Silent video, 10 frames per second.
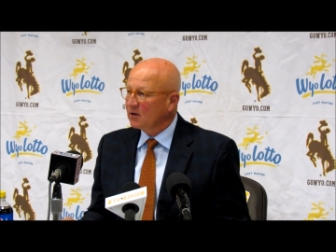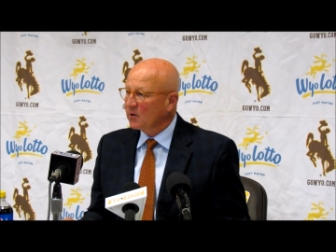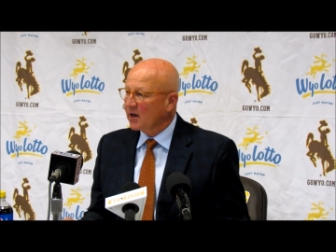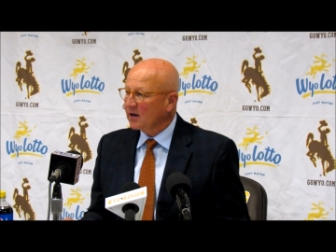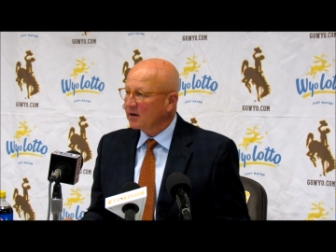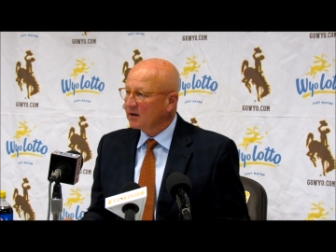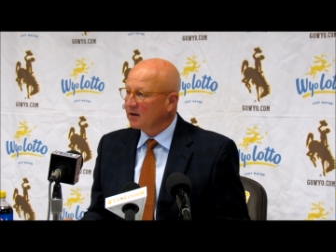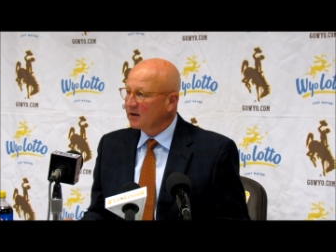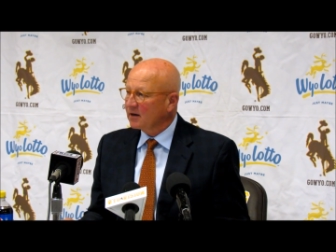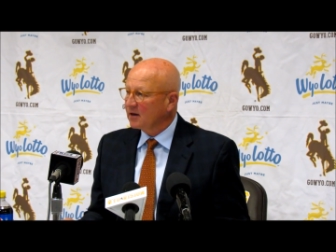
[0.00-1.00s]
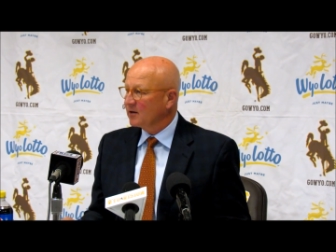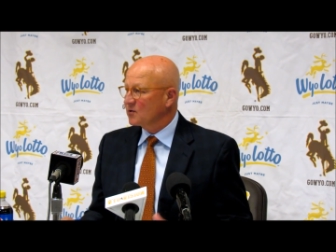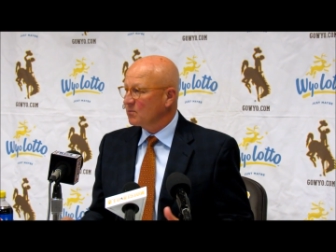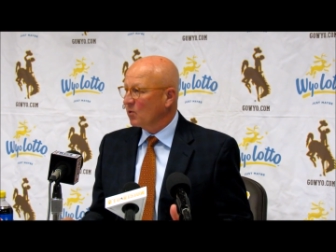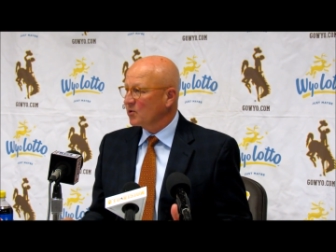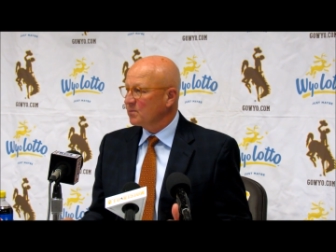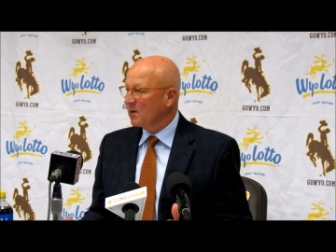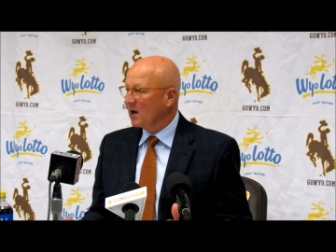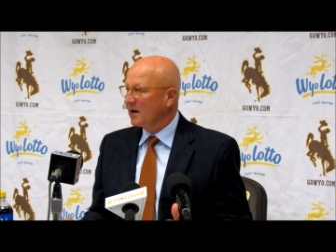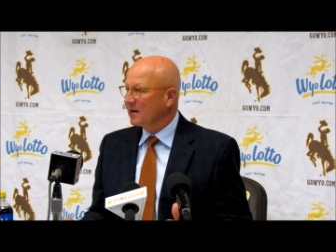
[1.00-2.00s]
We had an
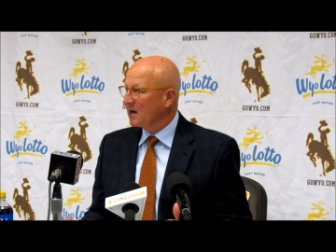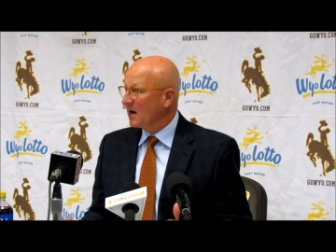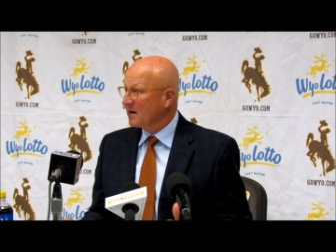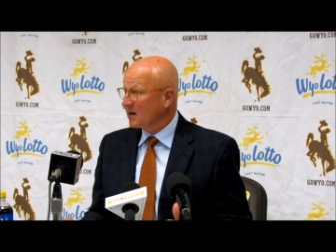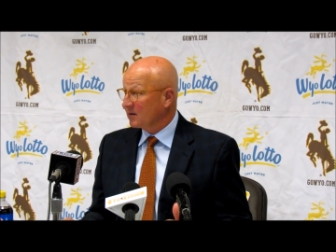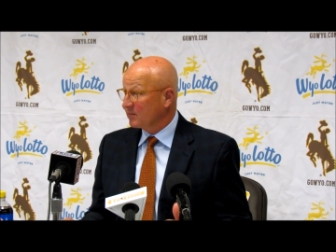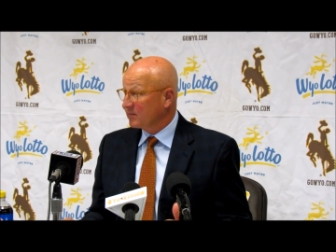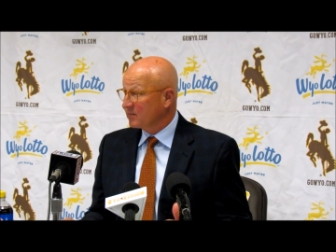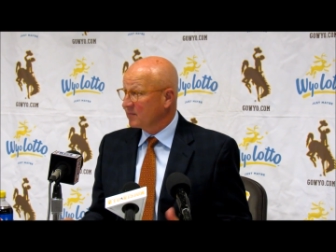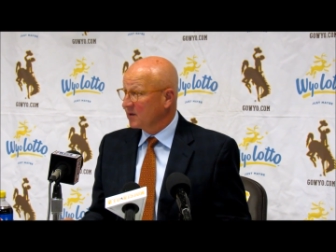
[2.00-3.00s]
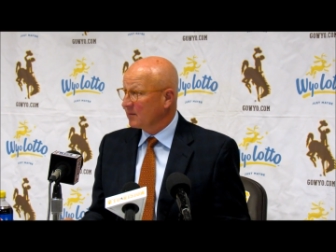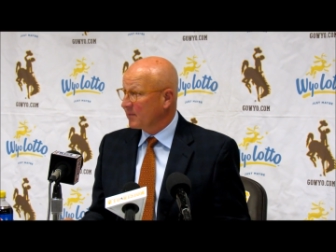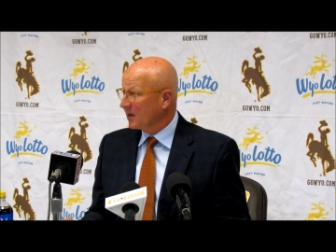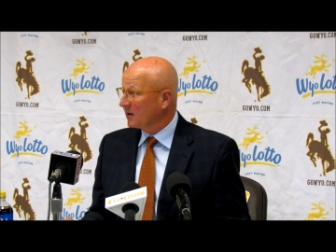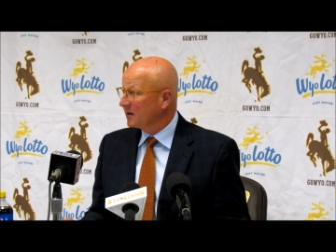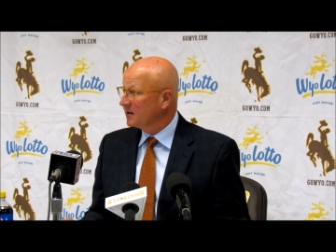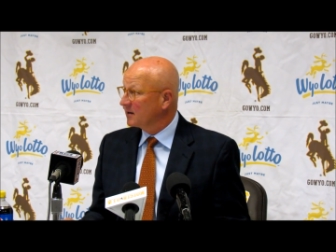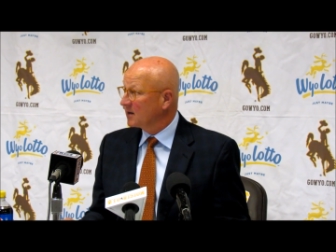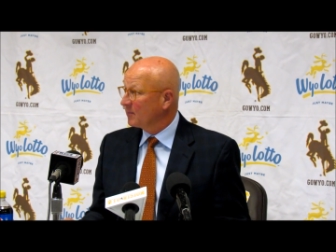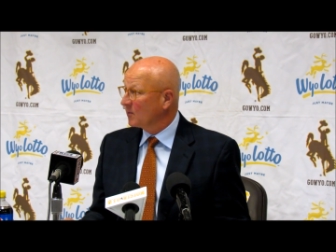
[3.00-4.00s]
unsportsmanlike conduct penalty,
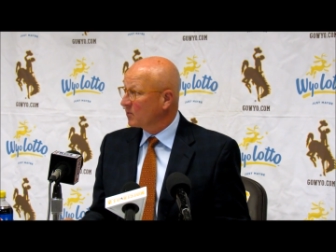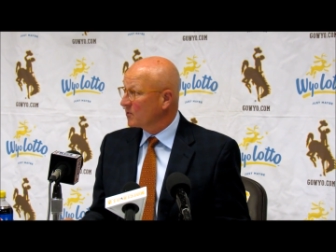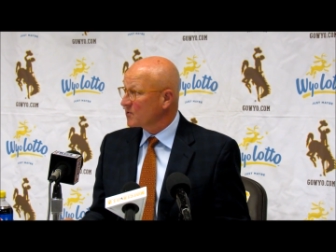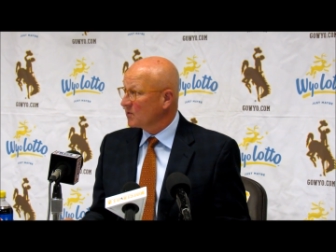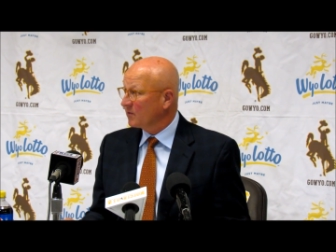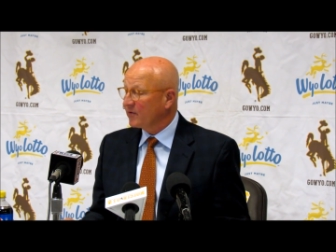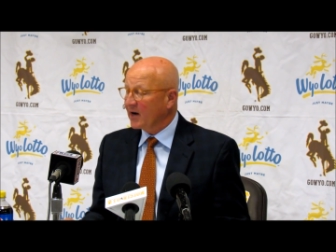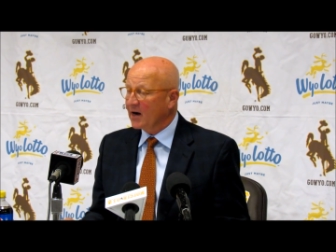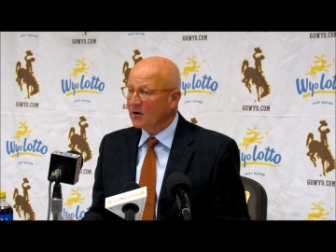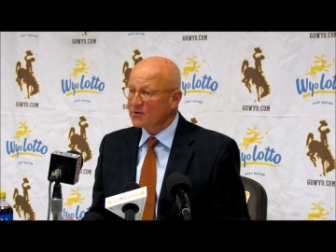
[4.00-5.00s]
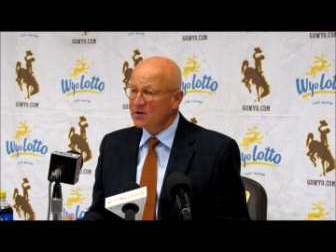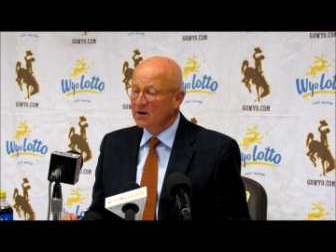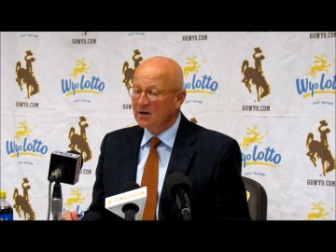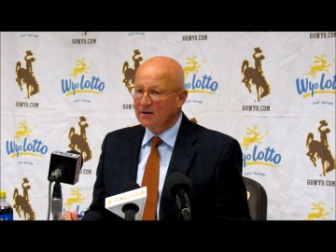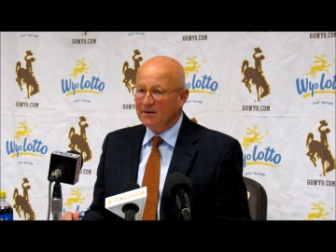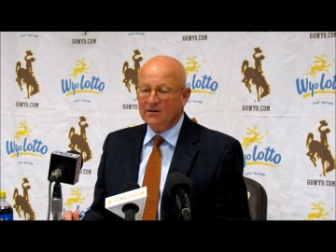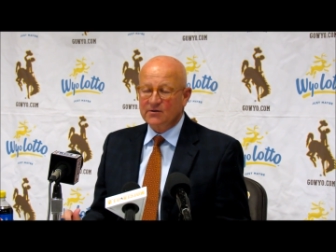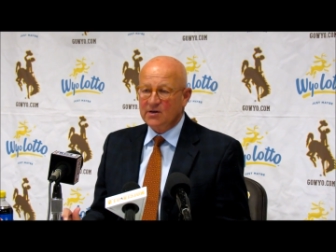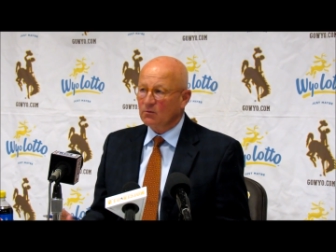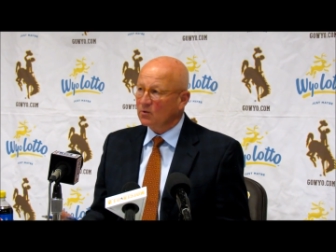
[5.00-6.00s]
a couple personal fouls,
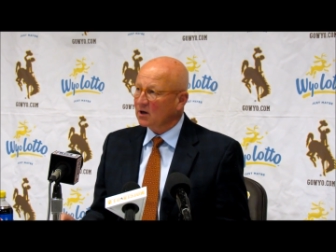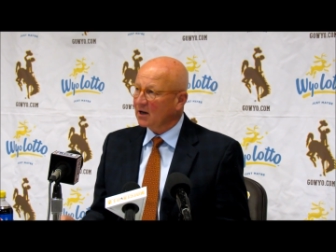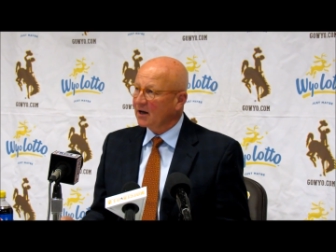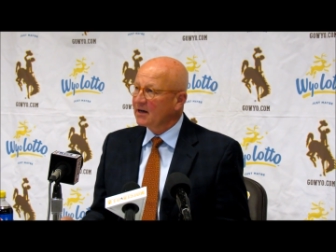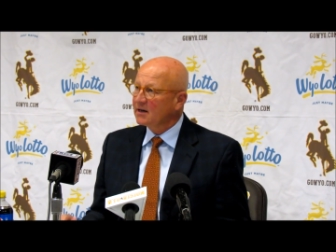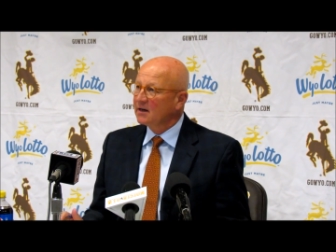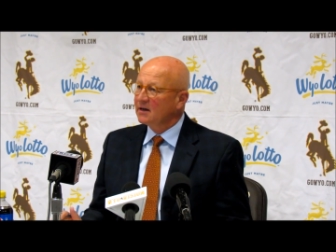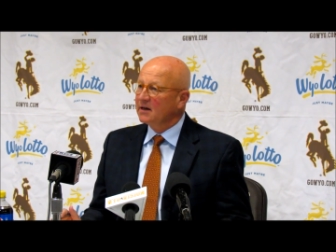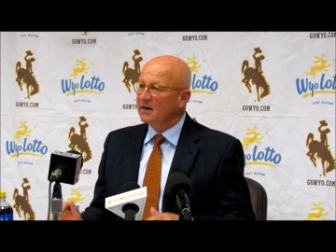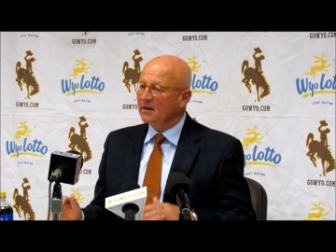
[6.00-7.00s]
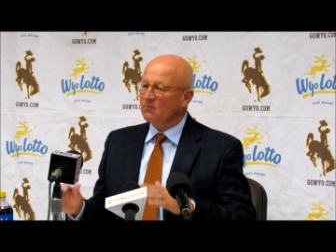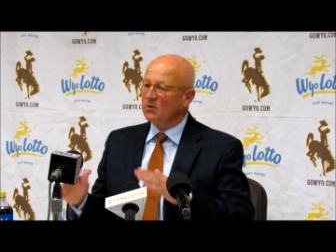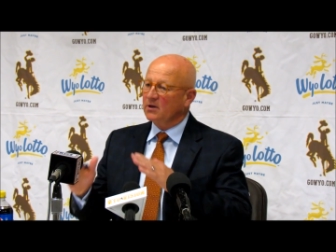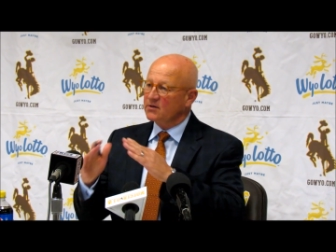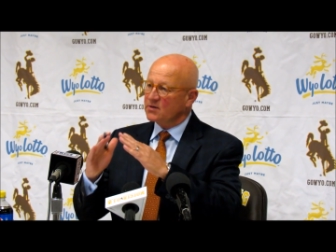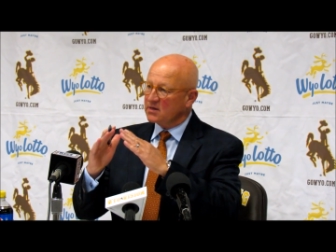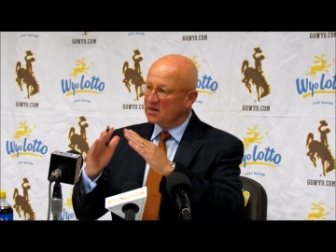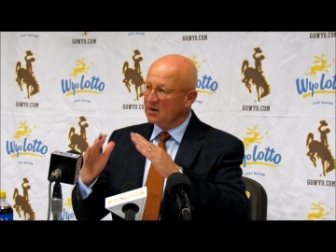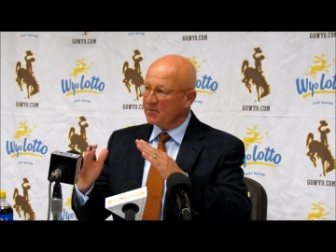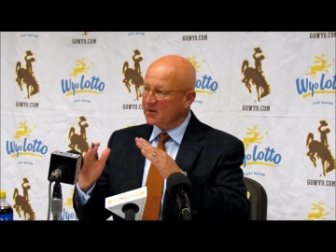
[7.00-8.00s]
things that were late, and that really is the
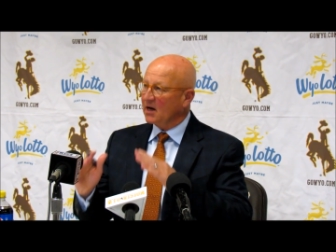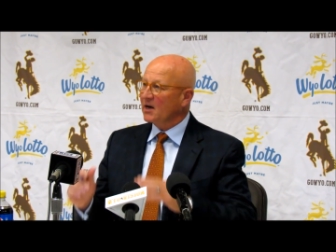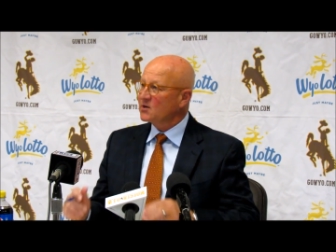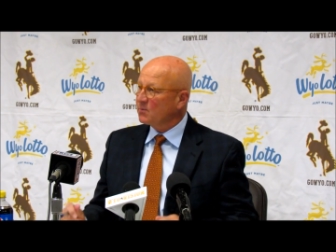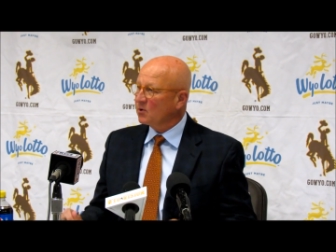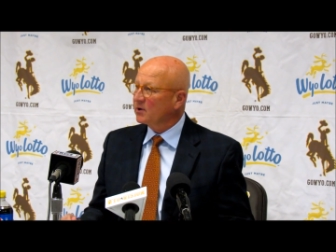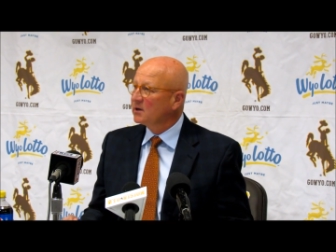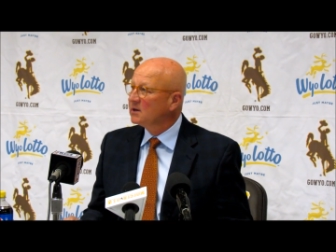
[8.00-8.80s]
tip of the iceberg.